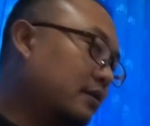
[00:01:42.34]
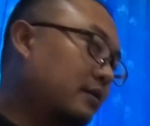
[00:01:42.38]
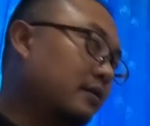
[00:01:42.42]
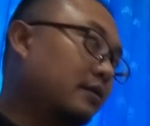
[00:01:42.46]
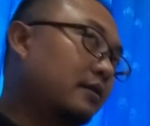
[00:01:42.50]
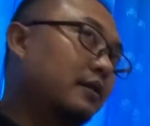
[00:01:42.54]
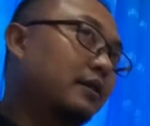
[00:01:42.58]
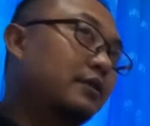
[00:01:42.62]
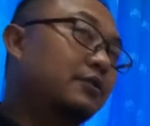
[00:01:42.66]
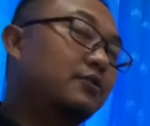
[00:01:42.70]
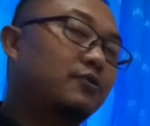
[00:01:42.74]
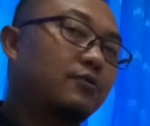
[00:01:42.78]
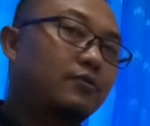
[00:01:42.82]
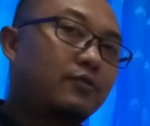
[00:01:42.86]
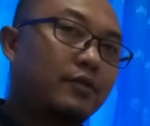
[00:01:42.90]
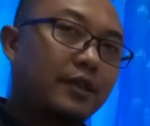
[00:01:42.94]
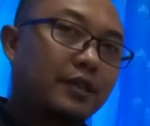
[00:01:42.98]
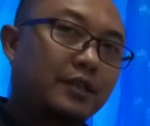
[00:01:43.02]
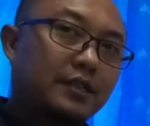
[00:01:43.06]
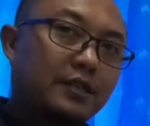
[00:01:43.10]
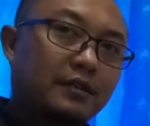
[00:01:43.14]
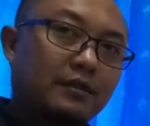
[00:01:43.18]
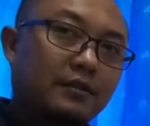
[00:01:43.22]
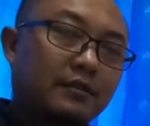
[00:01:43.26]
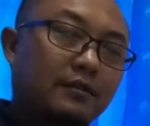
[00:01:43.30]

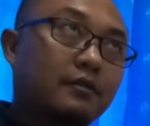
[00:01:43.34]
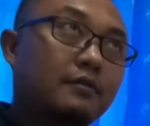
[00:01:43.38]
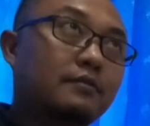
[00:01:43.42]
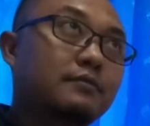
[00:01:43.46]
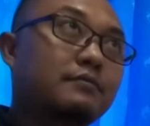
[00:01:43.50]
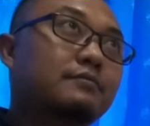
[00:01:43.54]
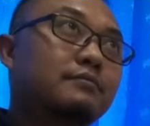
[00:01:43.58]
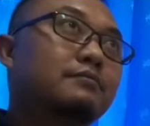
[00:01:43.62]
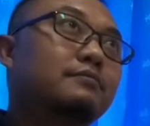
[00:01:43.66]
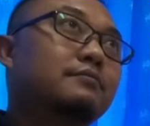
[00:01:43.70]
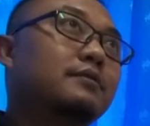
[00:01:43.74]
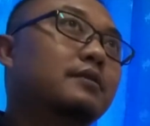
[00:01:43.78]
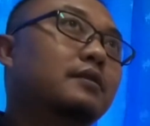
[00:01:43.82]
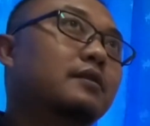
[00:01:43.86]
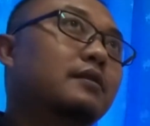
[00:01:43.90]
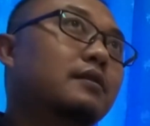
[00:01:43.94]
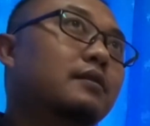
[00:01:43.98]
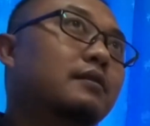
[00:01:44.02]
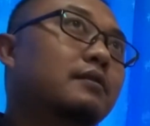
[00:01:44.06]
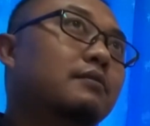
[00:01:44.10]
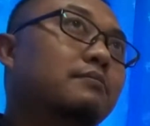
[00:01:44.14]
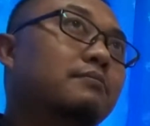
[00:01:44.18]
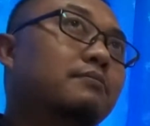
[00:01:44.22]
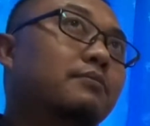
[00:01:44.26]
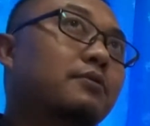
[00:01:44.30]
integration of
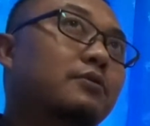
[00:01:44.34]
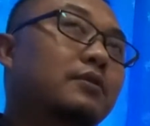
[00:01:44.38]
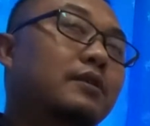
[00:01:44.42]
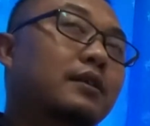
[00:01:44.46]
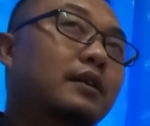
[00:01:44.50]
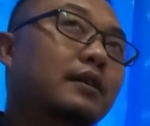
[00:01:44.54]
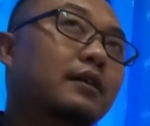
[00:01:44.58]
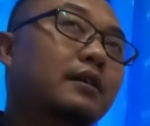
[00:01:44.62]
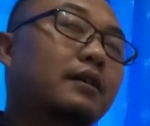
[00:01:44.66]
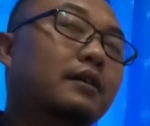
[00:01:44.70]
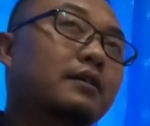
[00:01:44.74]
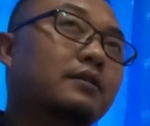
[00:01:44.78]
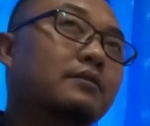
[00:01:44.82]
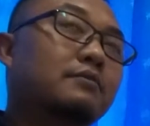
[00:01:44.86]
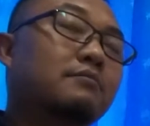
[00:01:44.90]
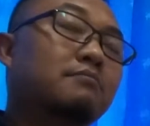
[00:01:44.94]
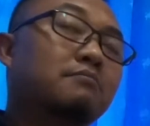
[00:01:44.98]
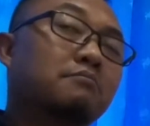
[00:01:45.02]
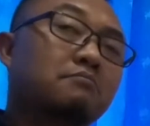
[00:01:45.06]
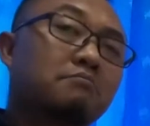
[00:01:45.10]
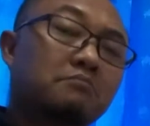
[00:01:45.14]
product and